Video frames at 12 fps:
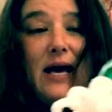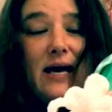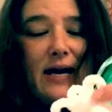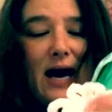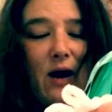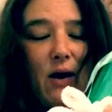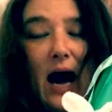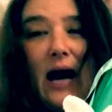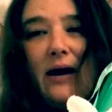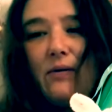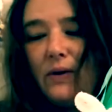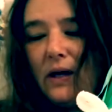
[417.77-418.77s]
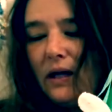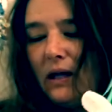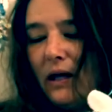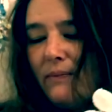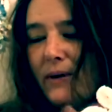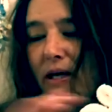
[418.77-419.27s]
Now, I will
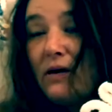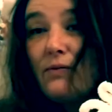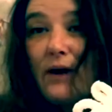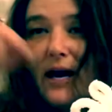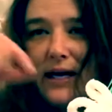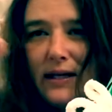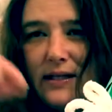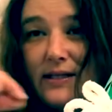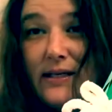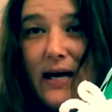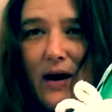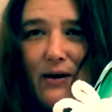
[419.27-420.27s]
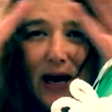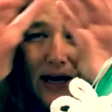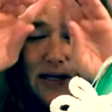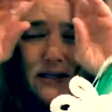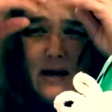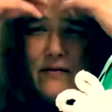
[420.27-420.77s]
be writing this down. I
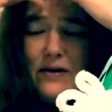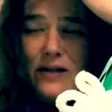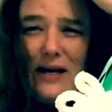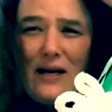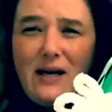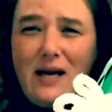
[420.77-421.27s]
discovered that